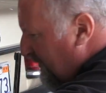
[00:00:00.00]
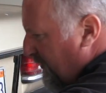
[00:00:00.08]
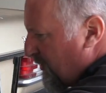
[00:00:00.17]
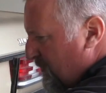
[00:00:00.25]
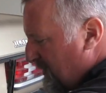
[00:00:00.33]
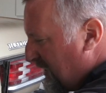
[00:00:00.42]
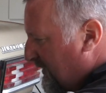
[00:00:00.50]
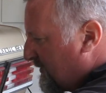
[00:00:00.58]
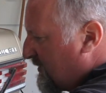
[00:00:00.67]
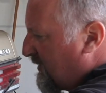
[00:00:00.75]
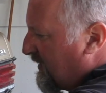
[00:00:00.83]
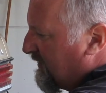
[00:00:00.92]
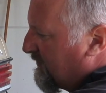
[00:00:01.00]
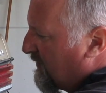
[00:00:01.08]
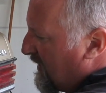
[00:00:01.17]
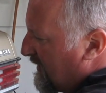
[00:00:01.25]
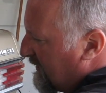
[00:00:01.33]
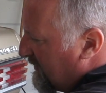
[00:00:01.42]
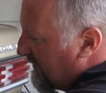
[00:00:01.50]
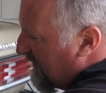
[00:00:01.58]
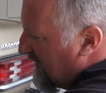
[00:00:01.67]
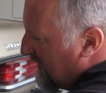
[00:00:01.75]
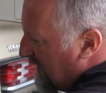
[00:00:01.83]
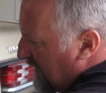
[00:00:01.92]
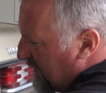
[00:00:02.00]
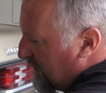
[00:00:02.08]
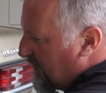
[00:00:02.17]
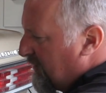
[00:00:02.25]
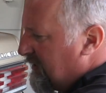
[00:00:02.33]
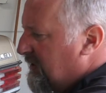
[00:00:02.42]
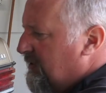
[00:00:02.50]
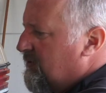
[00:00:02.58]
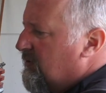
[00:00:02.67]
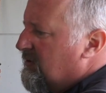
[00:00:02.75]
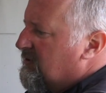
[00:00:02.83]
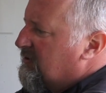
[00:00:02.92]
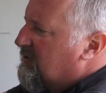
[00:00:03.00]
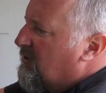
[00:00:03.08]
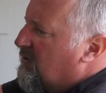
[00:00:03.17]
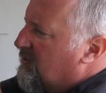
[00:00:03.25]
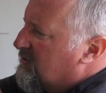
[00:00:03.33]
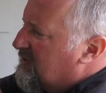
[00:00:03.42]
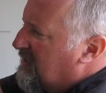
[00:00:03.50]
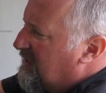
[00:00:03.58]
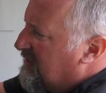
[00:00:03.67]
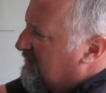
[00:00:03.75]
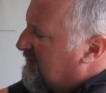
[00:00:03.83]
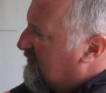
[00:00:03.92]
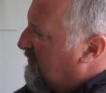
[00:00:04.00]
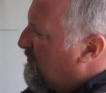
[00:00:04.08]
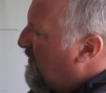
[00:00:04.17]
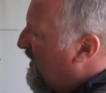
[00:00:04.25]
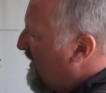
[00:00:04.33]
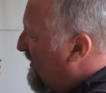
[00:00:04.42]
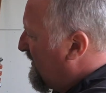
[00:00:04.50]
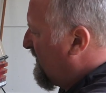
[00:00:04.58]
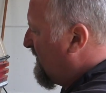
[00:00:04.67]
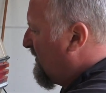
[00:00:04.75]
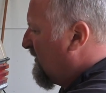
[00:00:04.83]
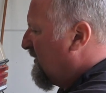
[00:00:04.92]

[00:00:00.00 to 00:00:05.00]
for me inside, right? So I need to install this part.